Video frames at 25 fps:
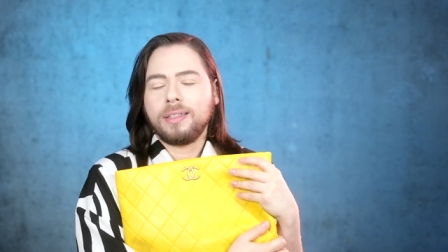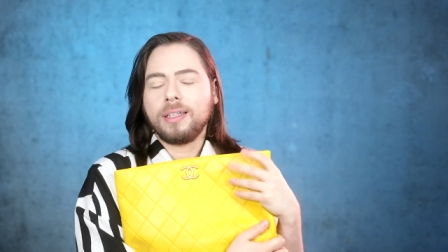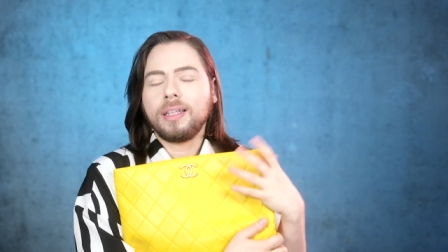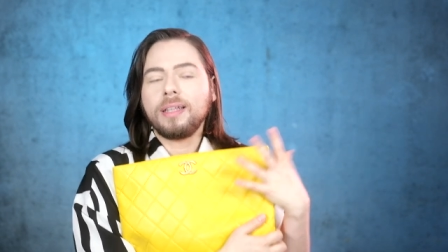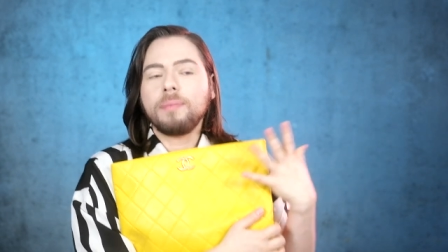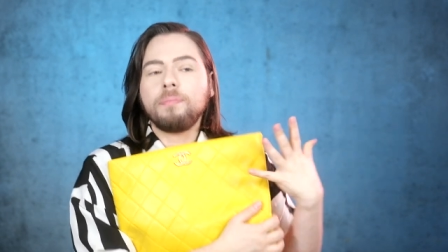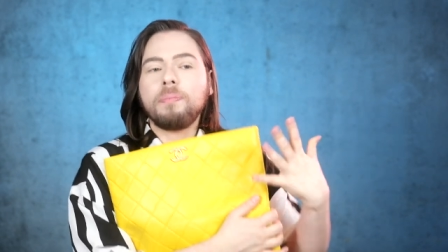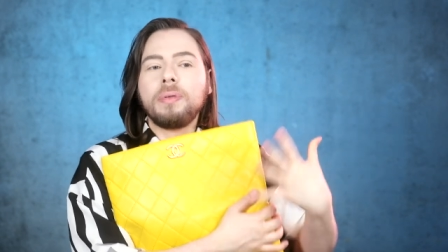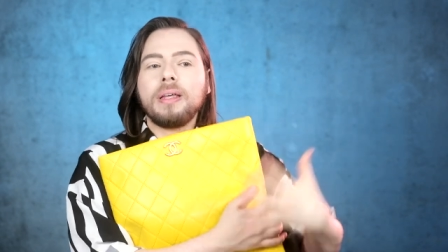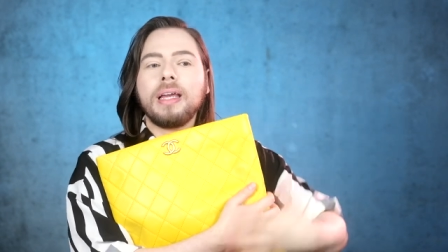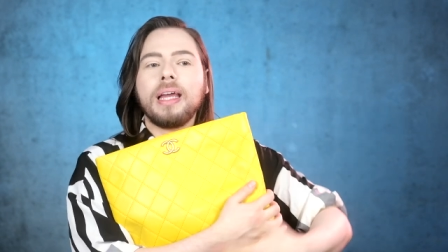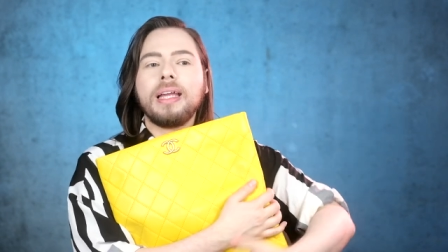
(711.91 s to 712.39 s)

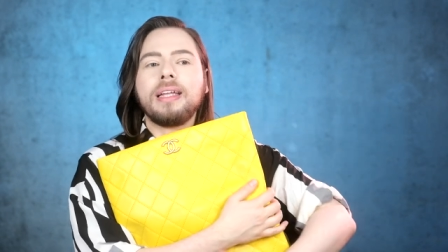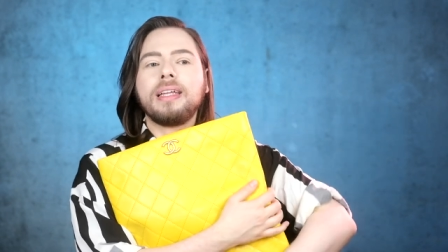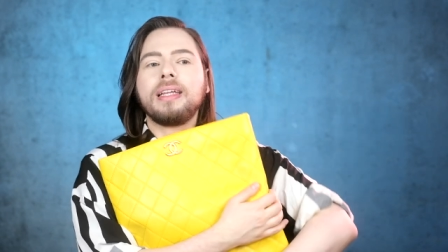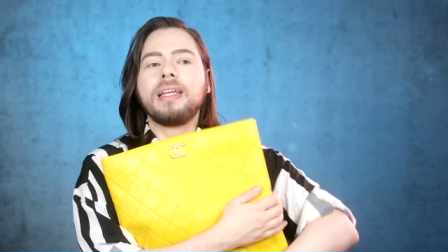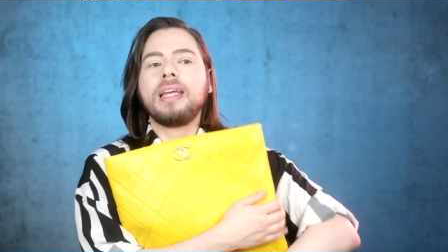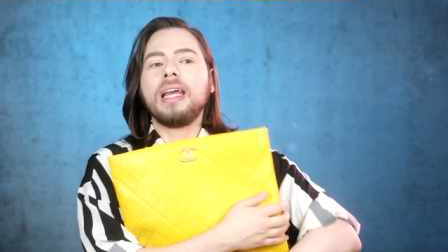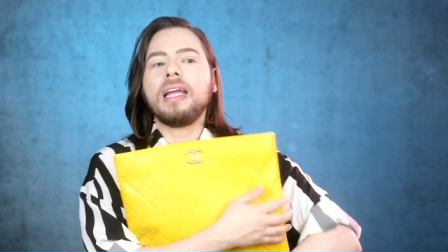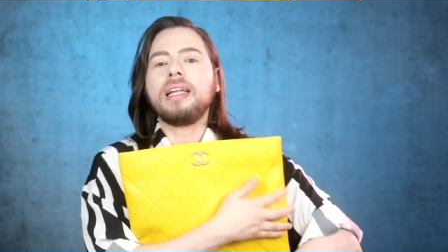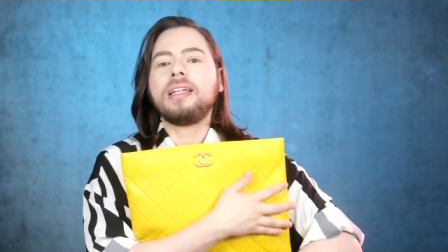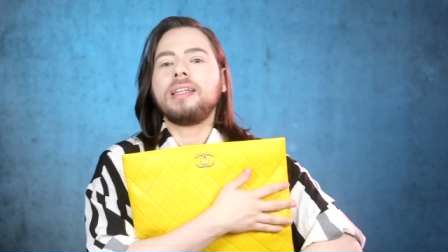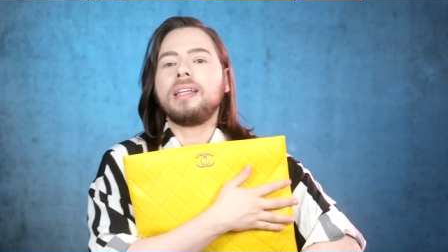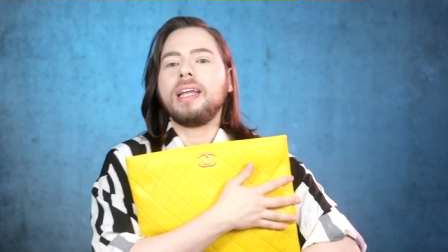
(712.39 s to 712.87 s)
It,
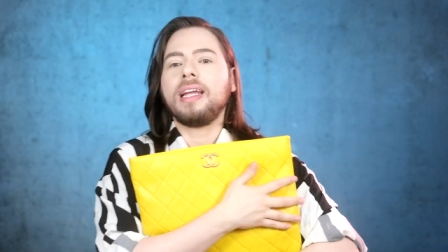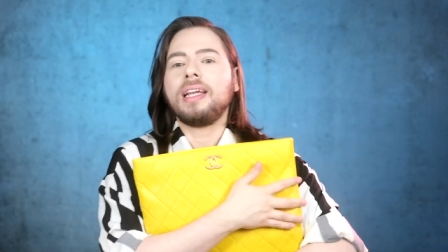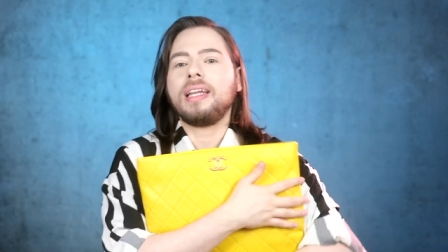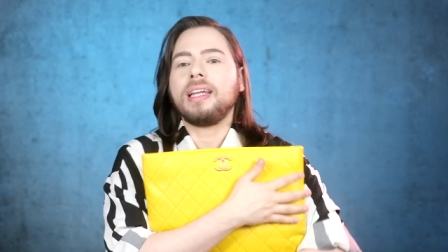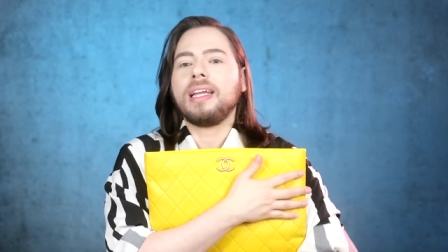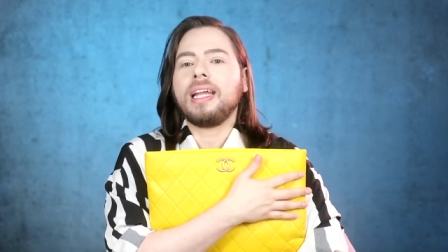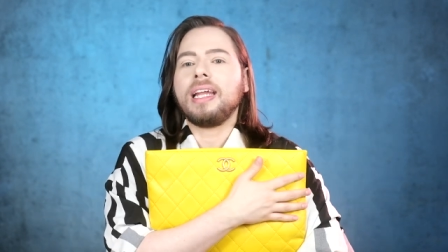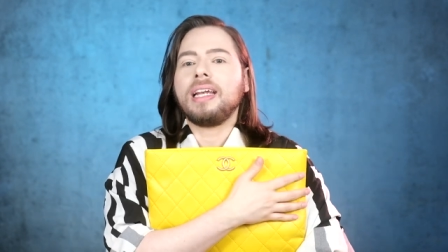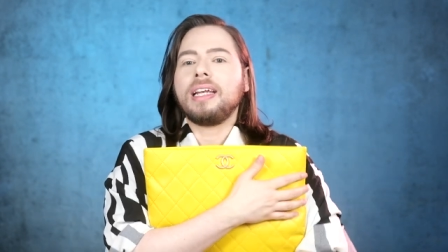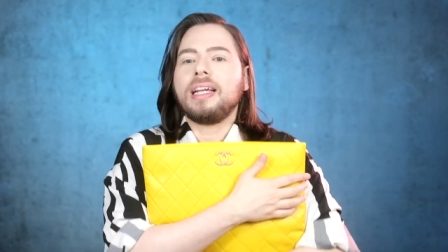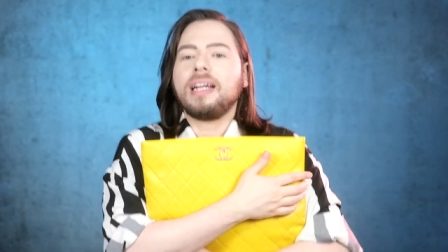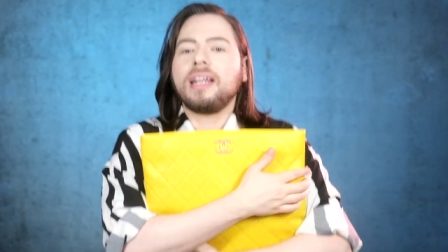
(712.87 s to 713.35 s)
it,
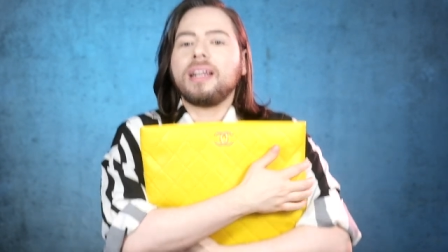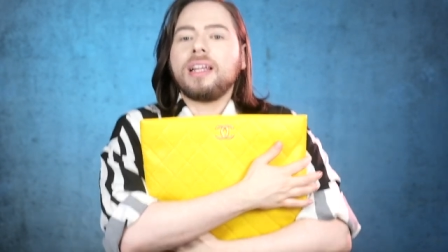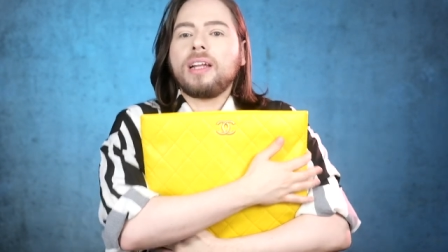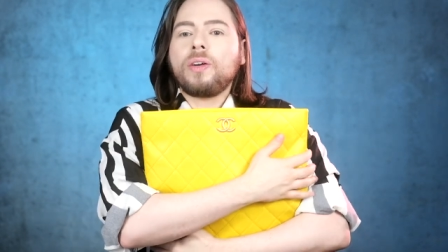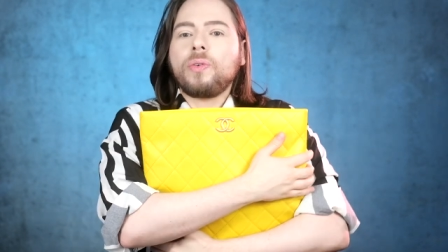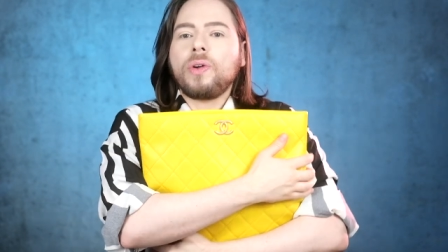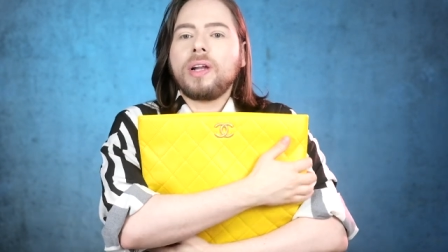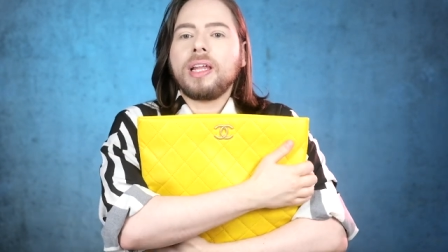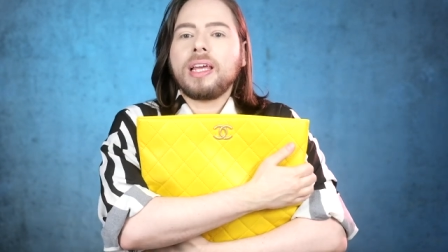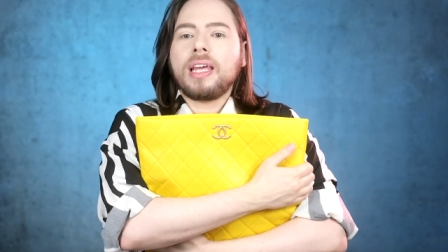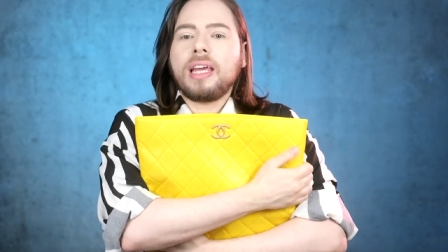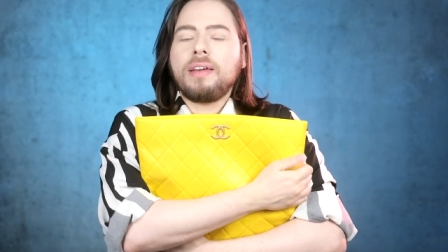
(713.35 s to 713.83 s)
it, it
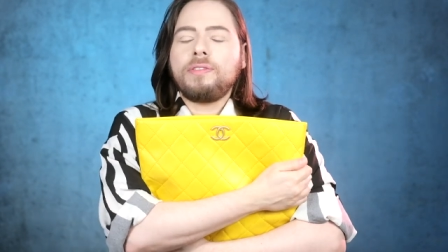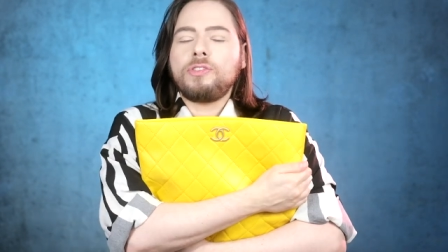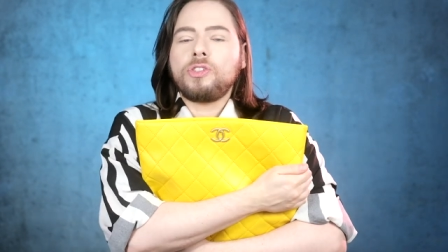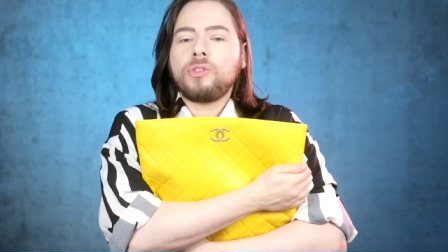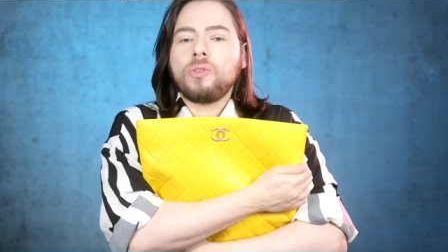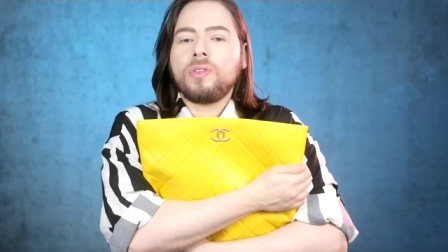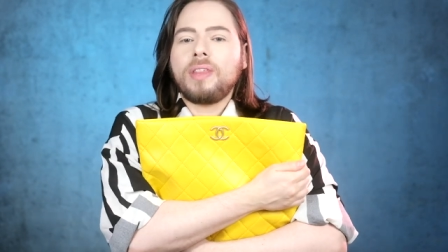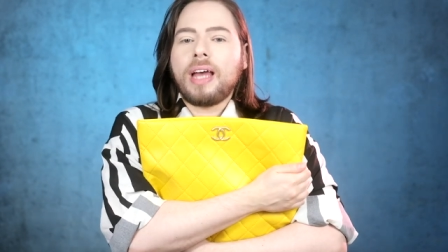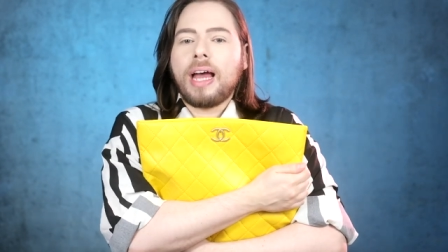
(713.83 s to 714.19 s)
literally gives you